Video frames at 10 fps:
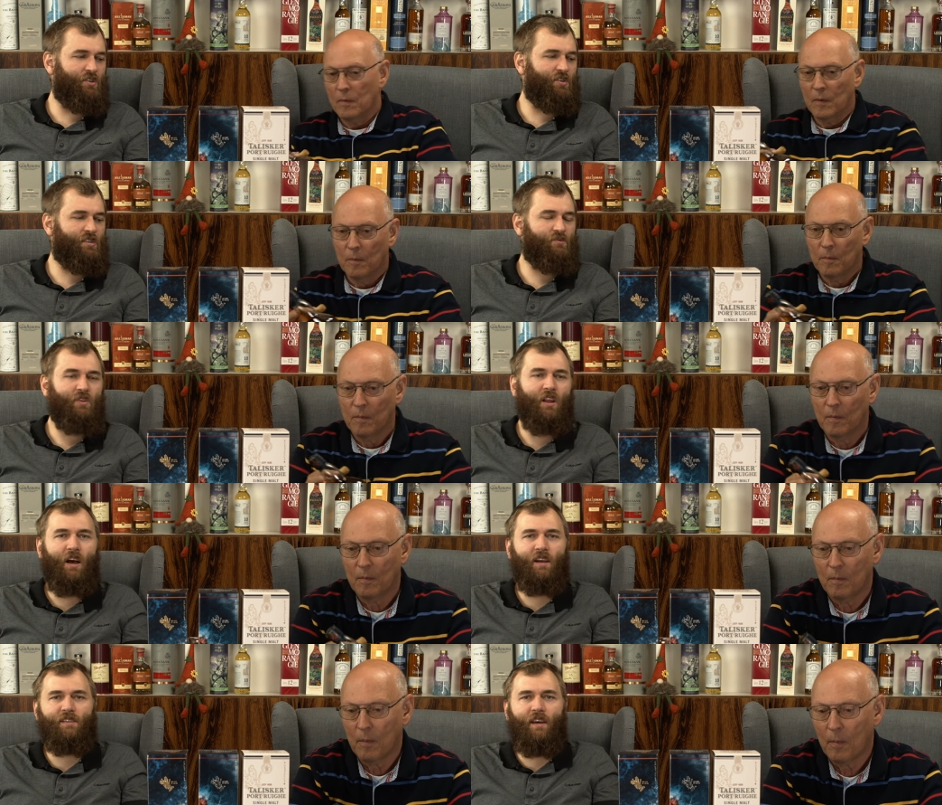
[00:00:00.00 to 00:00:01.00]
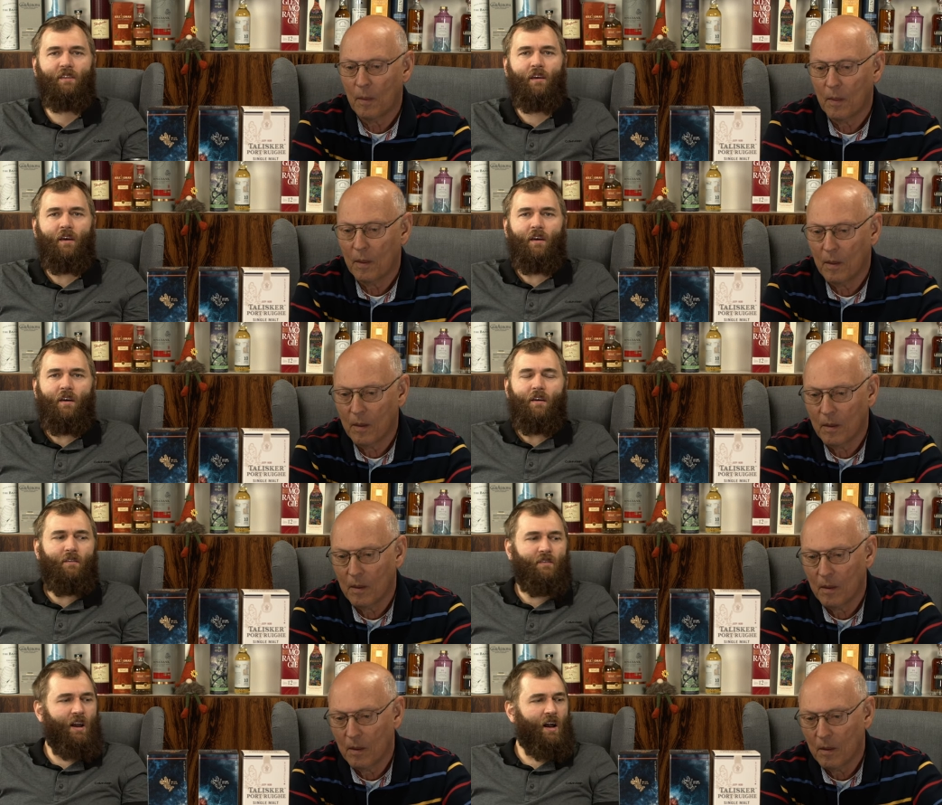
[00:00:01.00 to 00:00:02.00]
Speaker 1: you just realize that
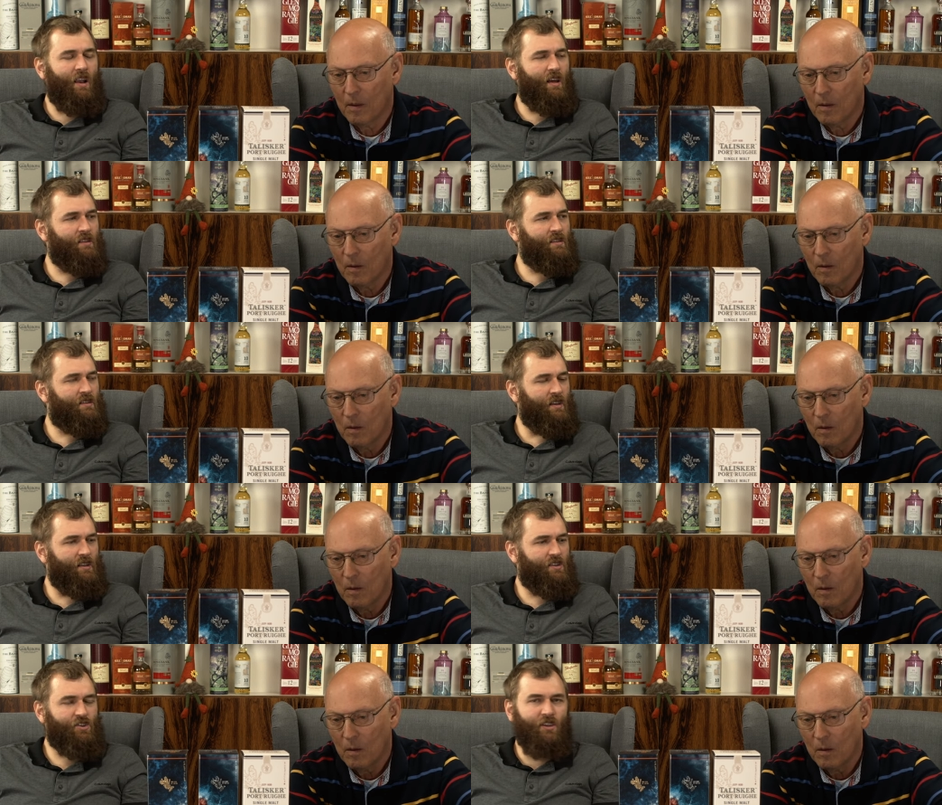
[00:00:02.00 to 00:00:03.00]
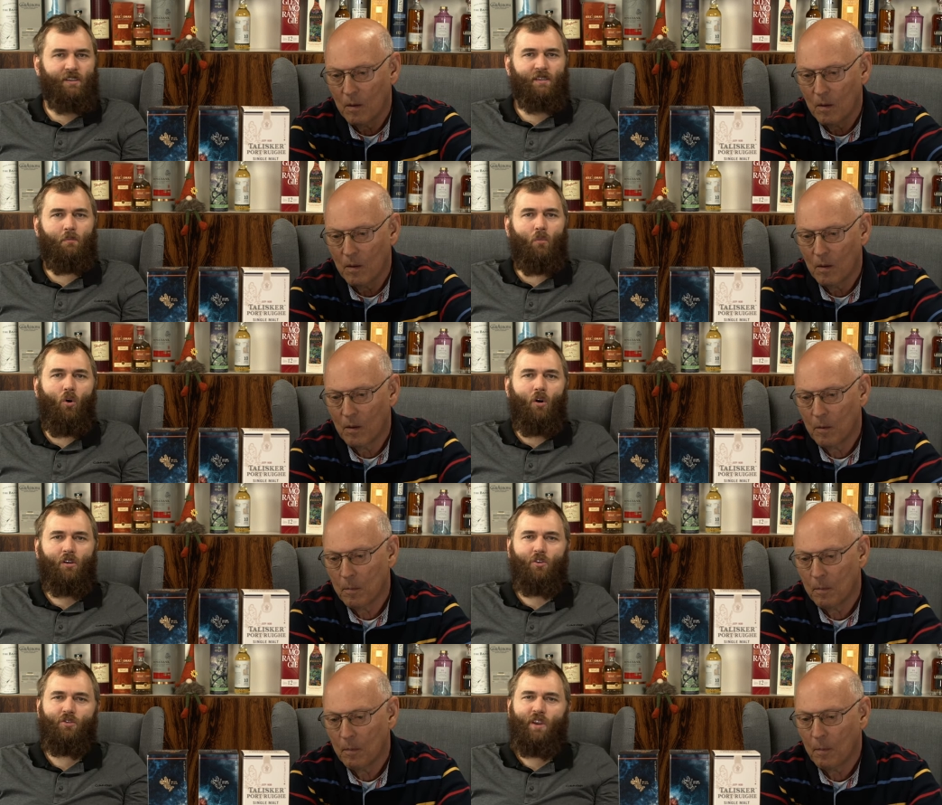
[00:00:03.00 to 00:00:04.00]
the island is just more
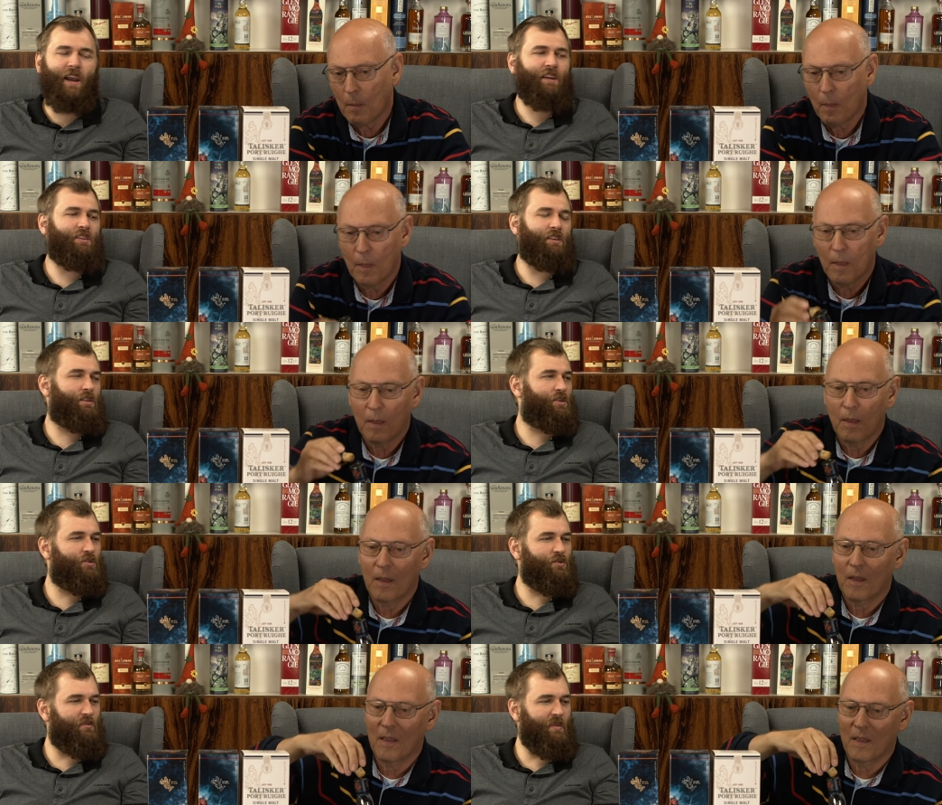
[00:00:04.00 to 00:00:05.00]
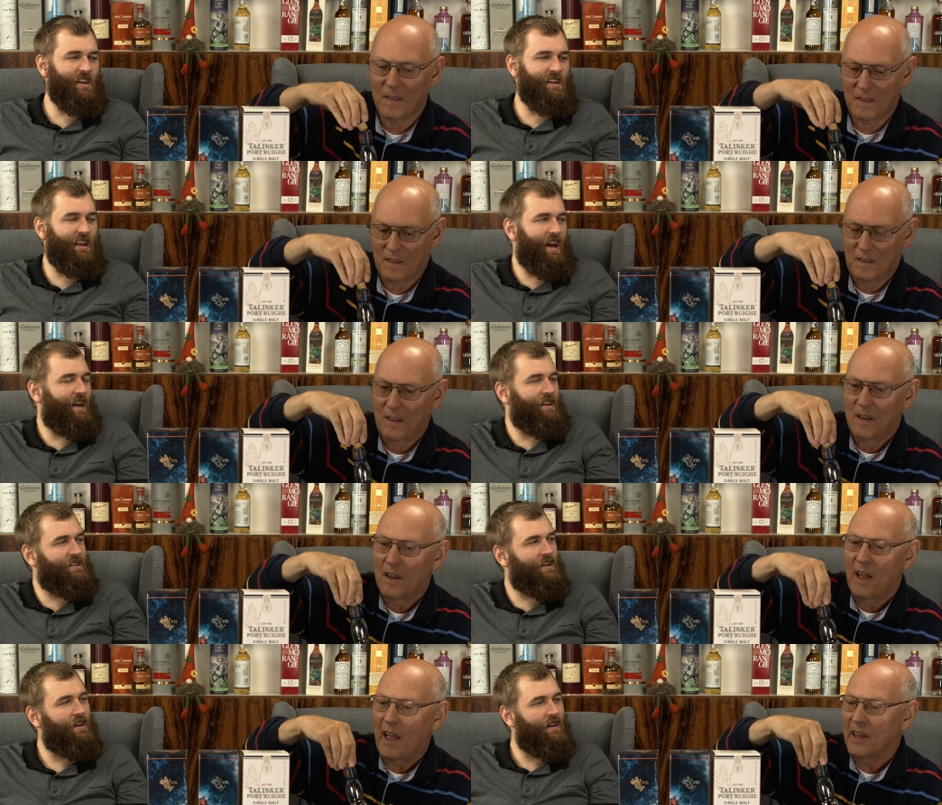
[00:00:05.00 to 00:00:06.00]
connected to the mainland.
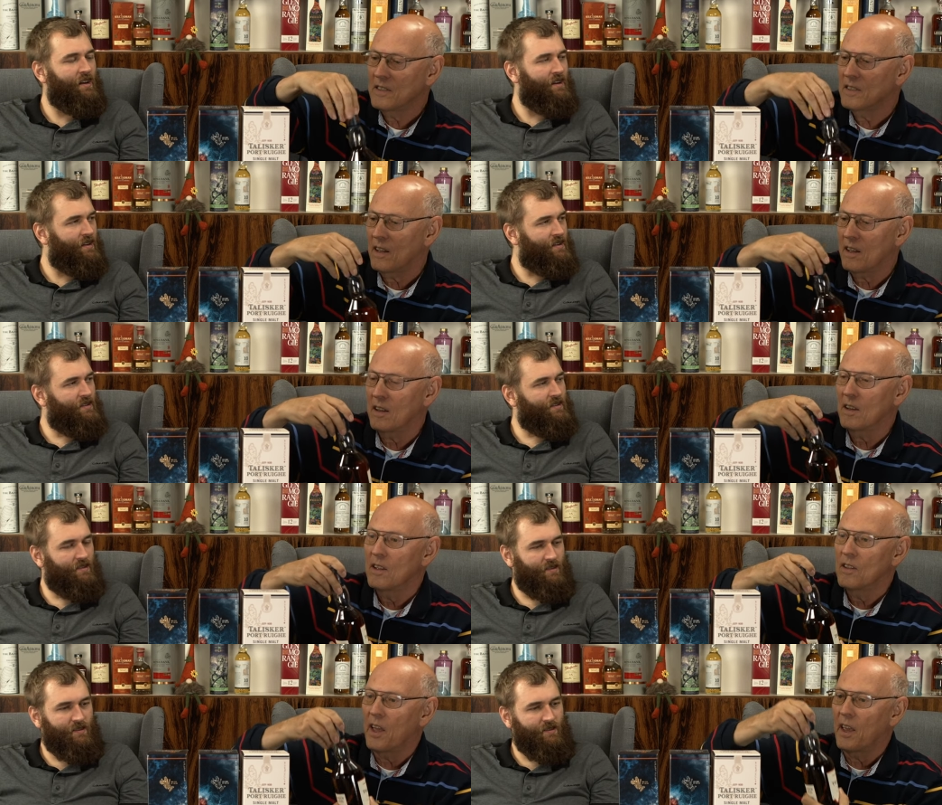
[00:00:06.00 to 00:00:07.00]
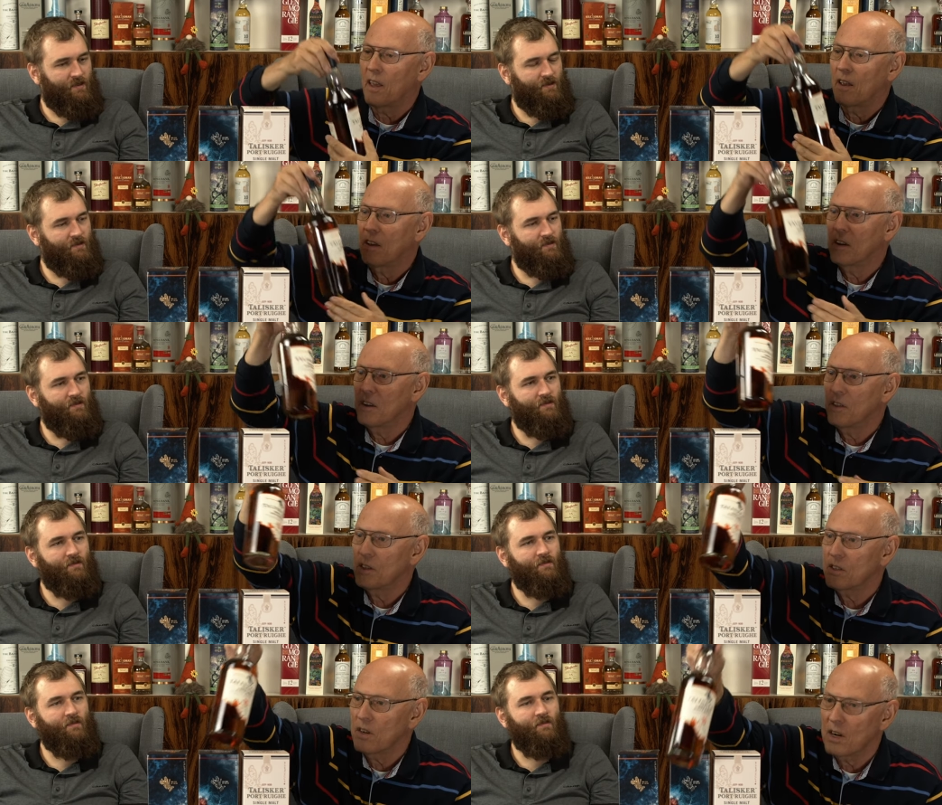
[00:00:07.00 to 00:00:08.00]
Speaker 2: And uh, they, in the
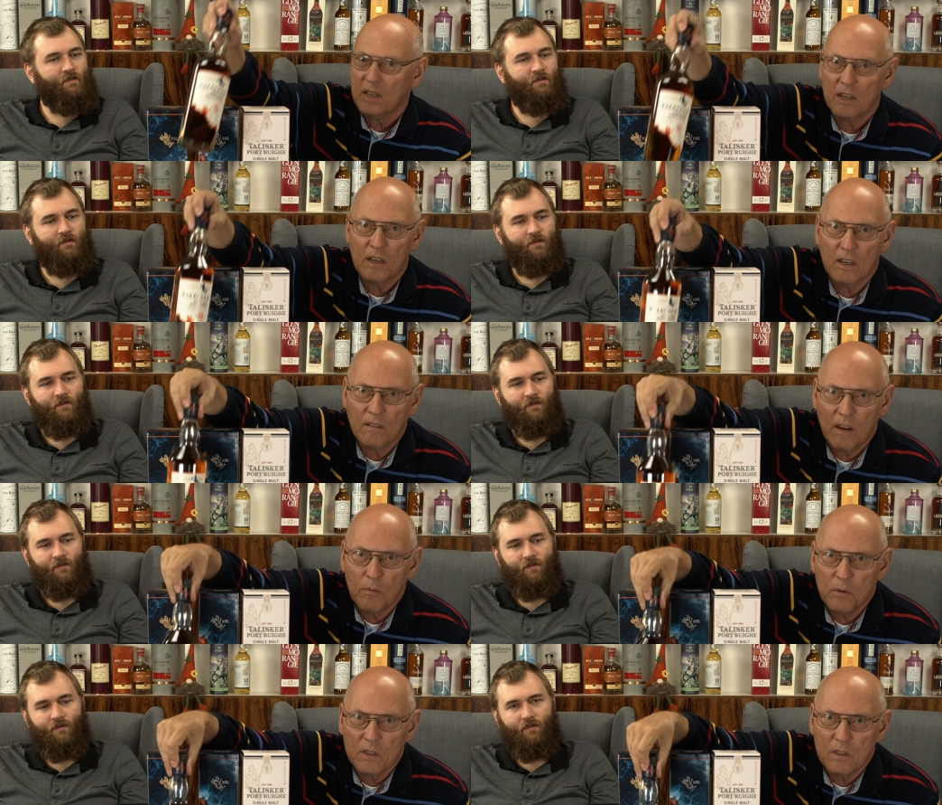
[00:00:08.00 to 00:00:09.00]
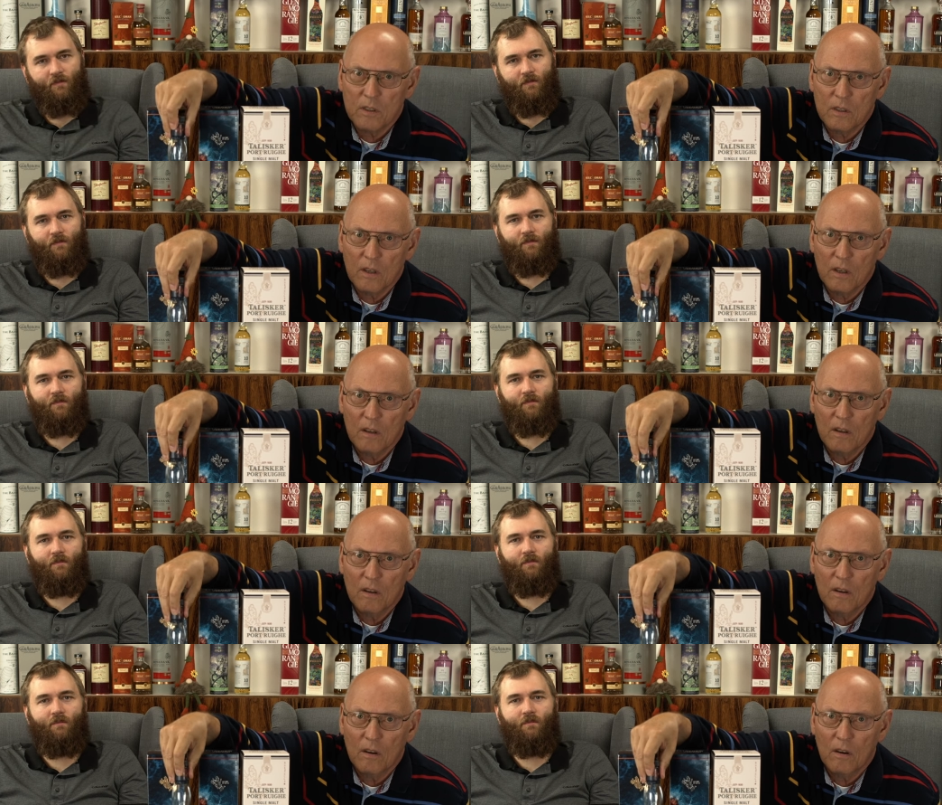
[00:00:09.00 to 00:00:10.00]
start, I, I was
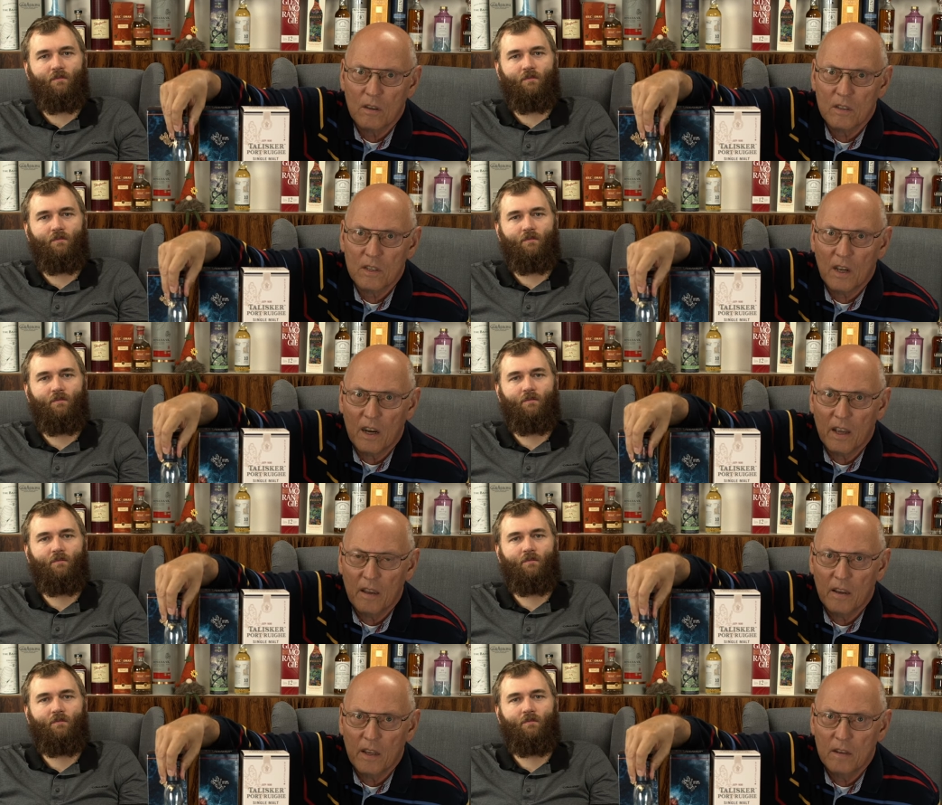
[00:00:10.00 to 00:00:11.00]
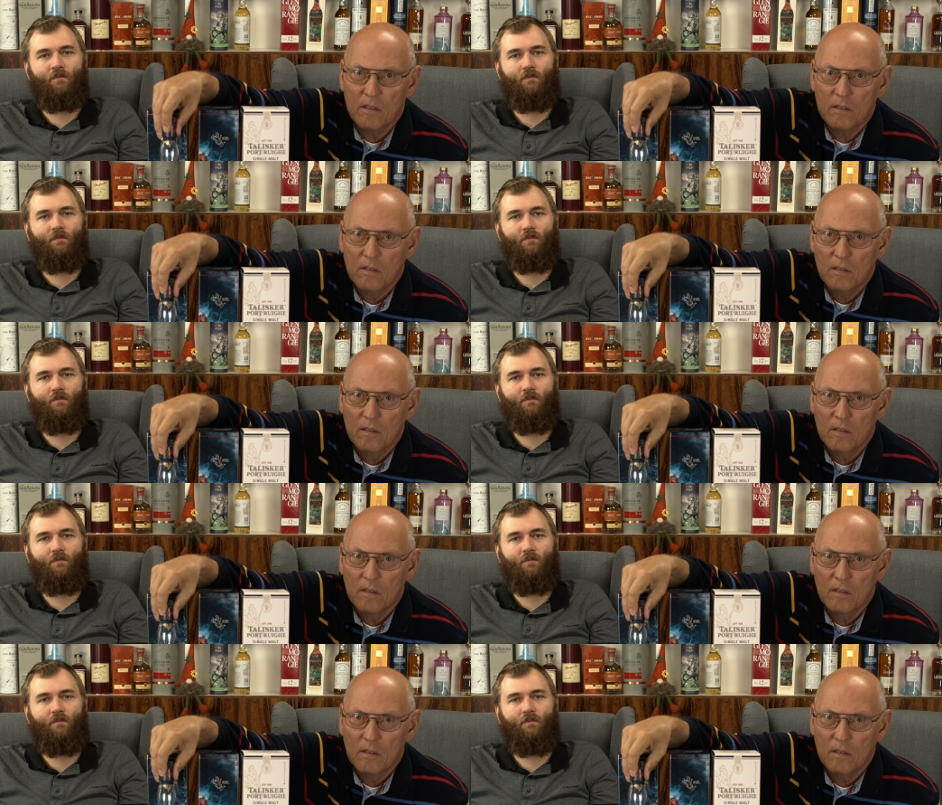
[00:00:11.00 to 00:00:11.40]
uh, on Skye in